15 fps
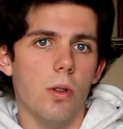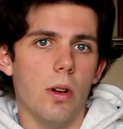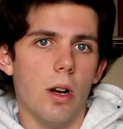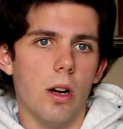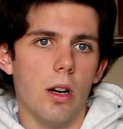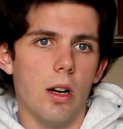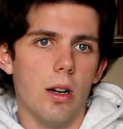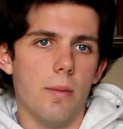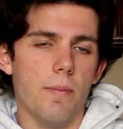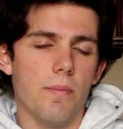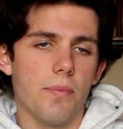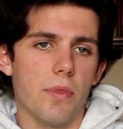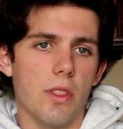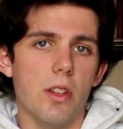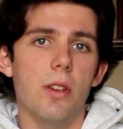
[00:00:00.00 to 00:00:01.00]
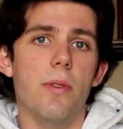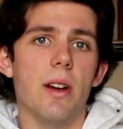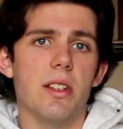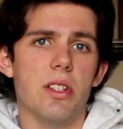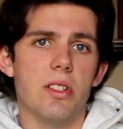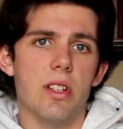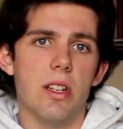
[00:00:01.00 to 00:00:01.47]
the
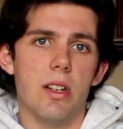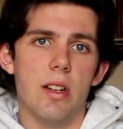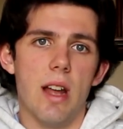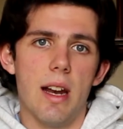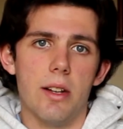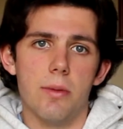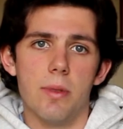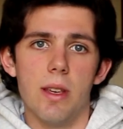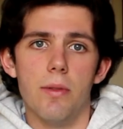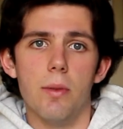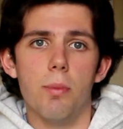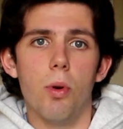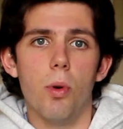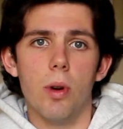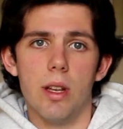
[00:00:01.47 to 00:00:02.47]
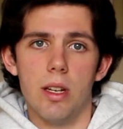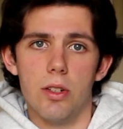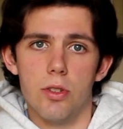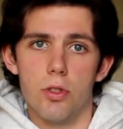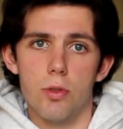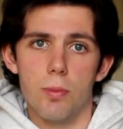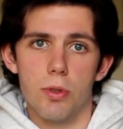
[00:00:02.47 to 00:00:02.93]
device is in at a given point in a
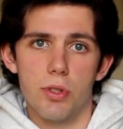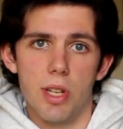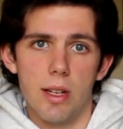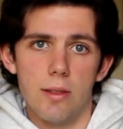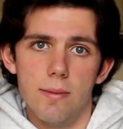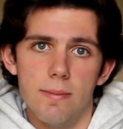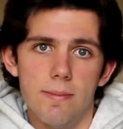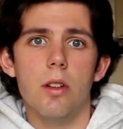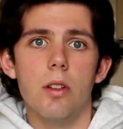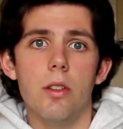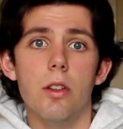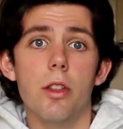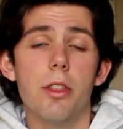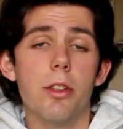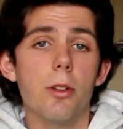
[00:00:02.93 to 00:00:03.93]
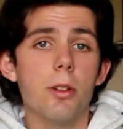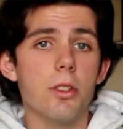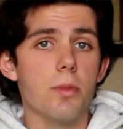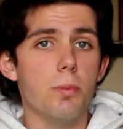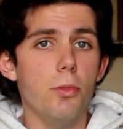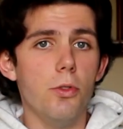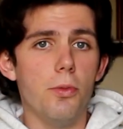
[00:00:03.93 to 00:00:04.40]
supercell. The third
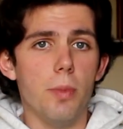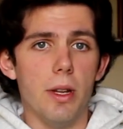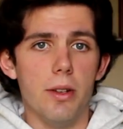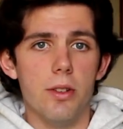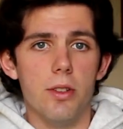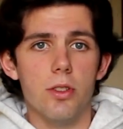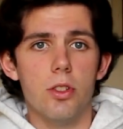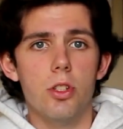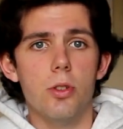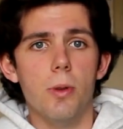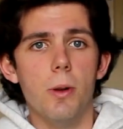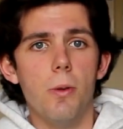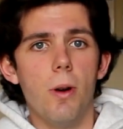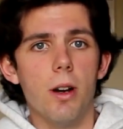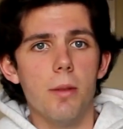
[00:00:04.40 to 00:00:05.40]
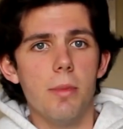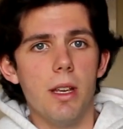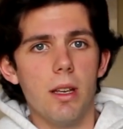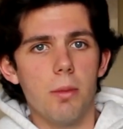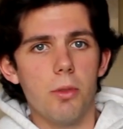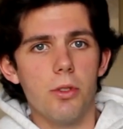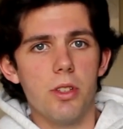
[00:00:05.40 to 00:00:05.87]
is movement. So we want to
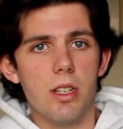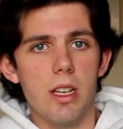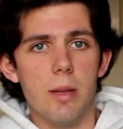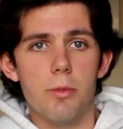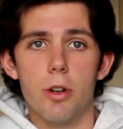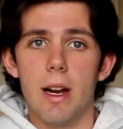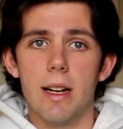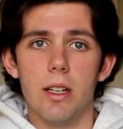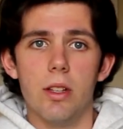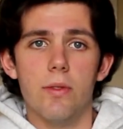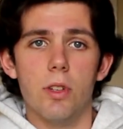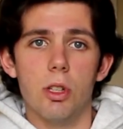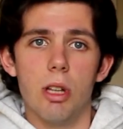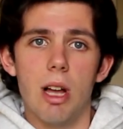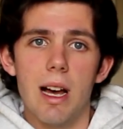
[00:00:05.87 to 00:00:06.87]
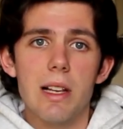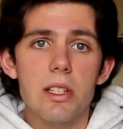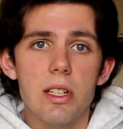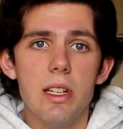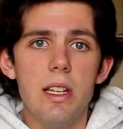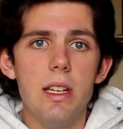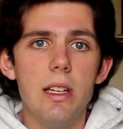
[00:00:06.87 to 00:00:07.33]
be able to keep track of the
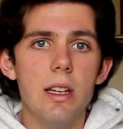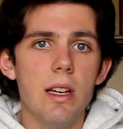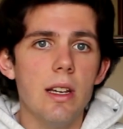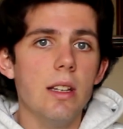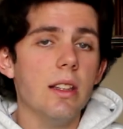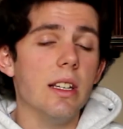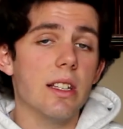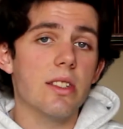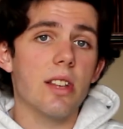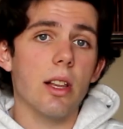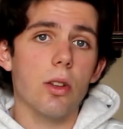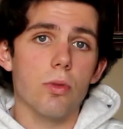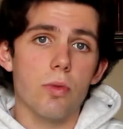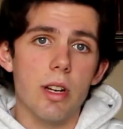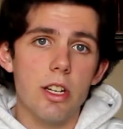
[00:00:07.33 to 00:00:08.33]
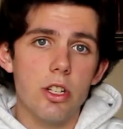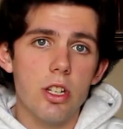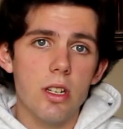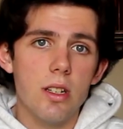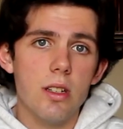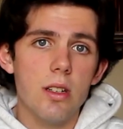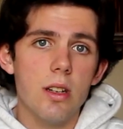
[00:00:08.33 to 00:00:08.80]
velocity, the
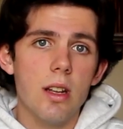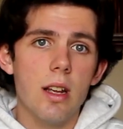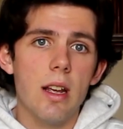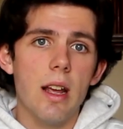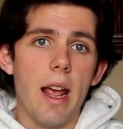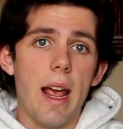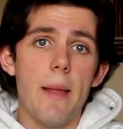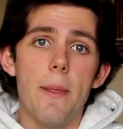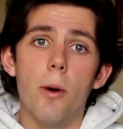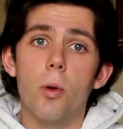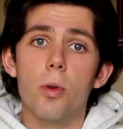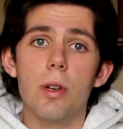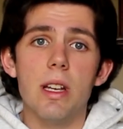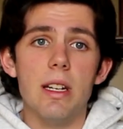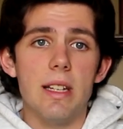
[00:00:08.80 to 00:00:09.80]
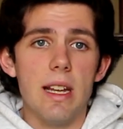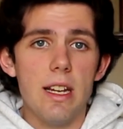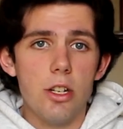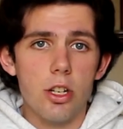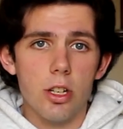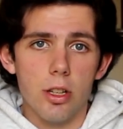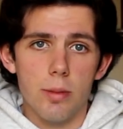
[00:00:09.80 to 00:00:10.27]
acceleration, and the
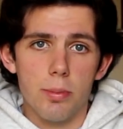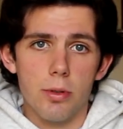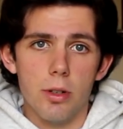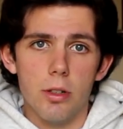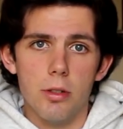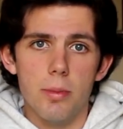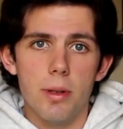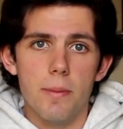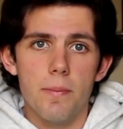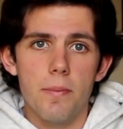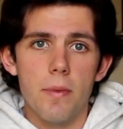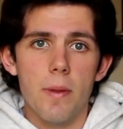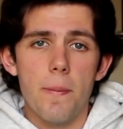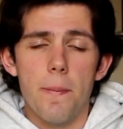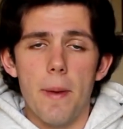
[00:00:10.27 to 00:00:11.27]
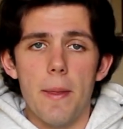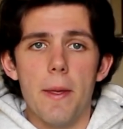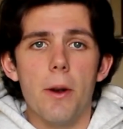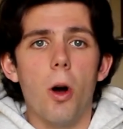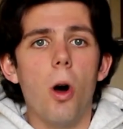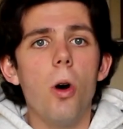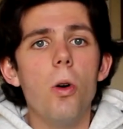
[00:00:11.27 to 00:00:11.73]
orientation of the probe. And then
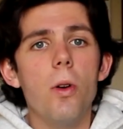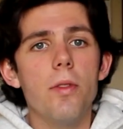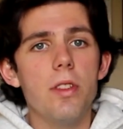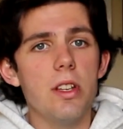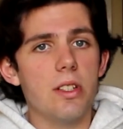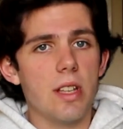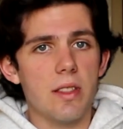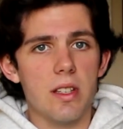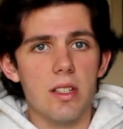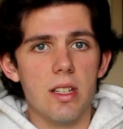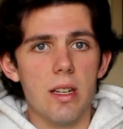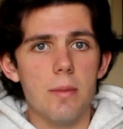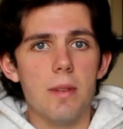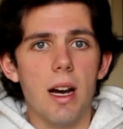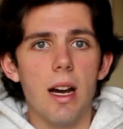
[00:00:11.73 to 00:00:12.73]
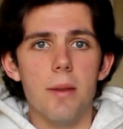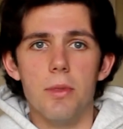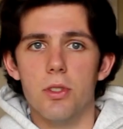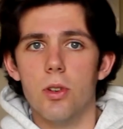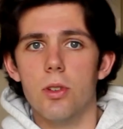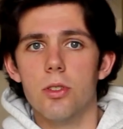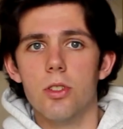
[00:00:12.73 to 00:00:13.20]
all of this at the same time is
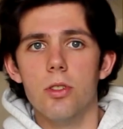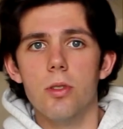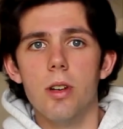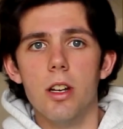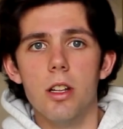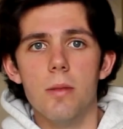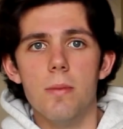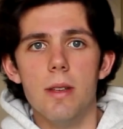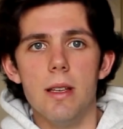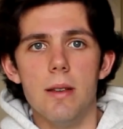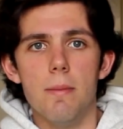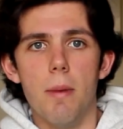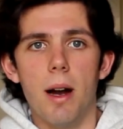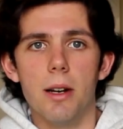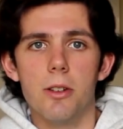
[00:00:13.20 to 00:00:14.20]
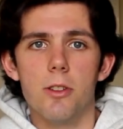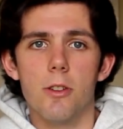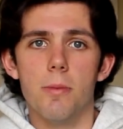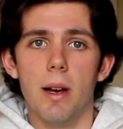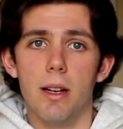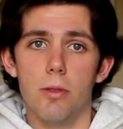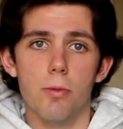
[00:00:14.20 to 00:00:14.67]
also going to be monitored
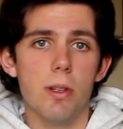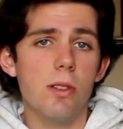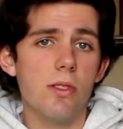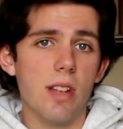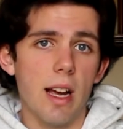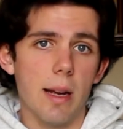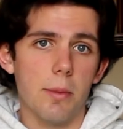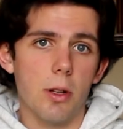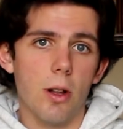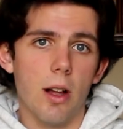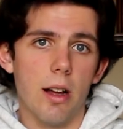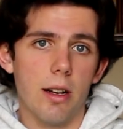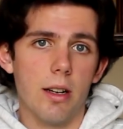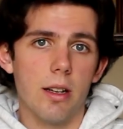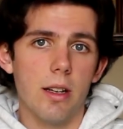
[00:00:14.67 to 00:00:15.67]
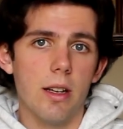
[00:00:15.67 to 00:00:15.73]
by a real-time clock